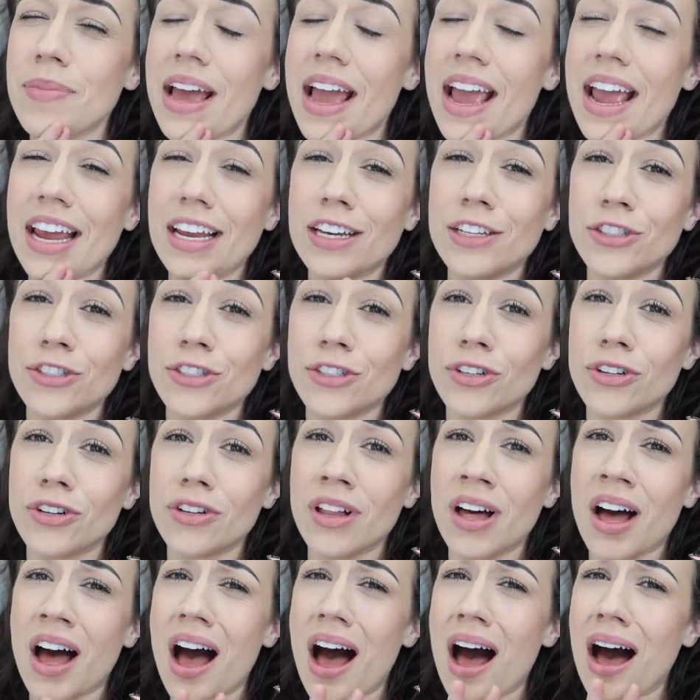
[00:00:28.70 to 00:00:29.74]

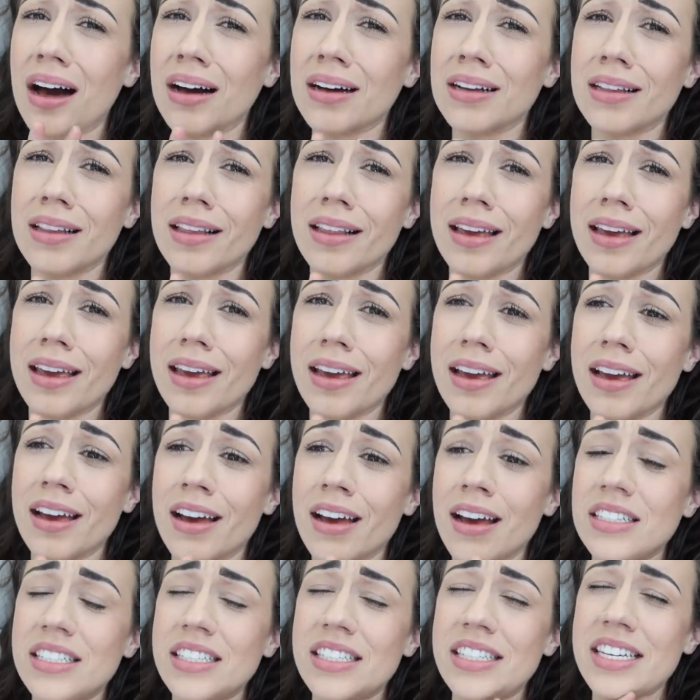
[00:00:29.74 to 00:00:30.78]
angel, ugly,
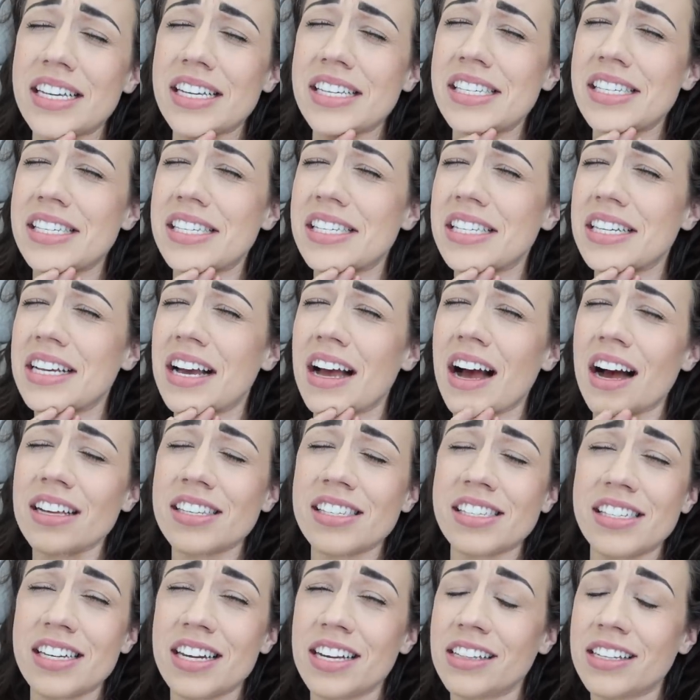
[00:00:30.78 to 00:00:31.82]

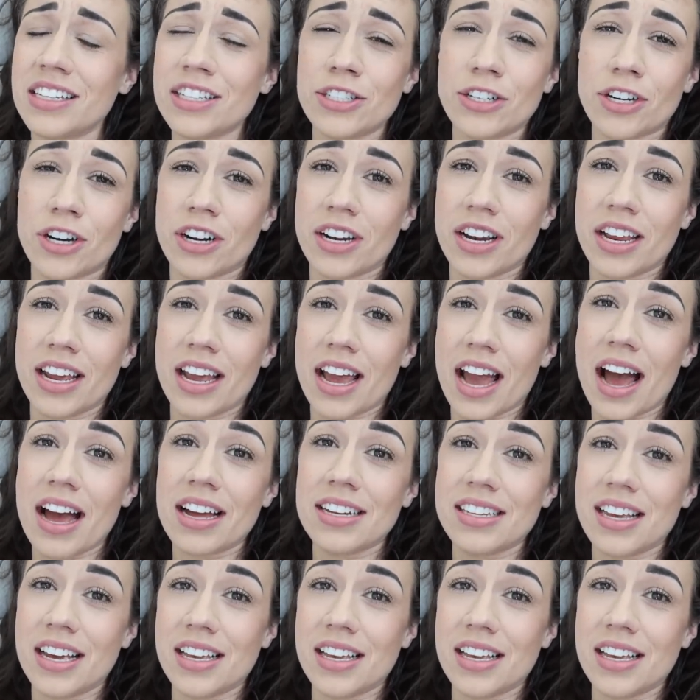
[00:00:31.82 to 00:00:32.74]
disgustingly dirty cat,